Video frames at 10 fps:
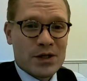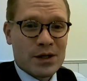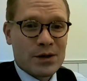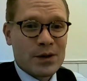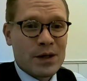
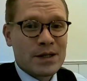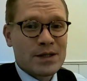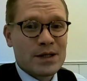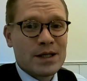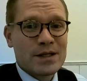president of the
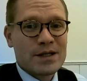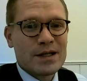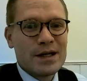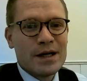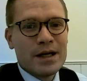United
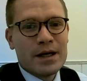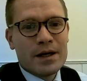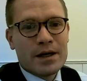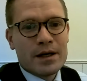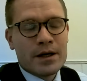States
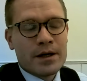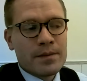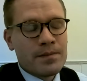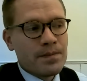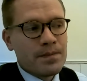
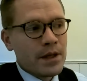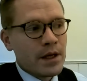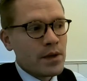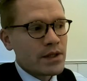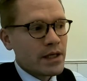um,
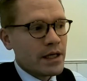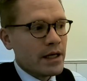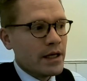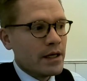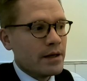there was
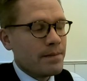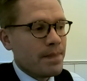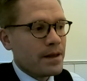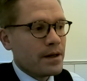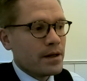a
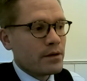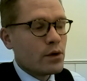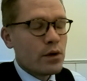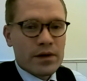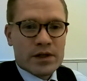
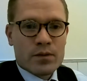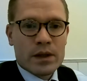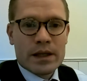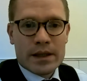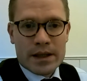ruthless
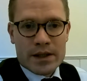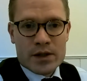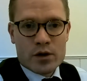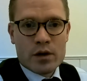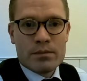
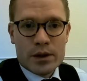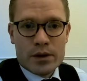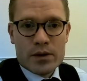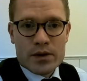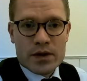willingness to
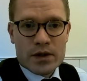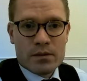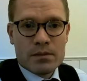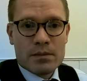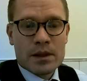abuse this
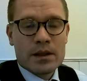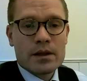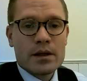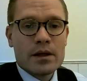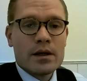commitment
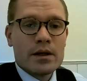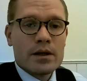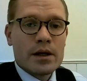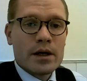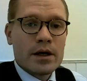
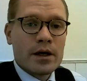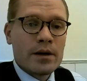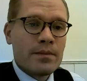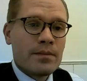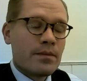
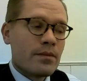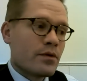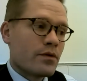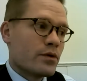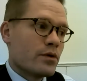
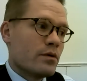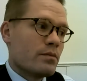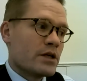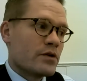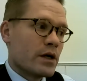um,
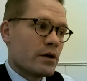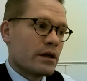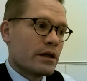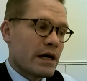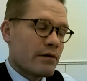through by trying to
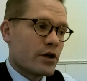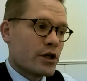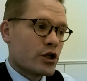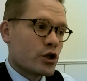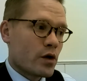
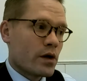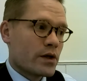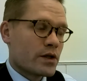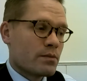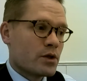leverage
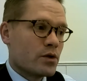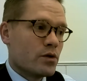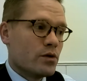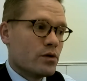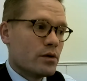journalism
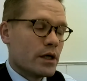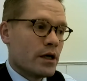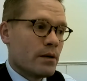to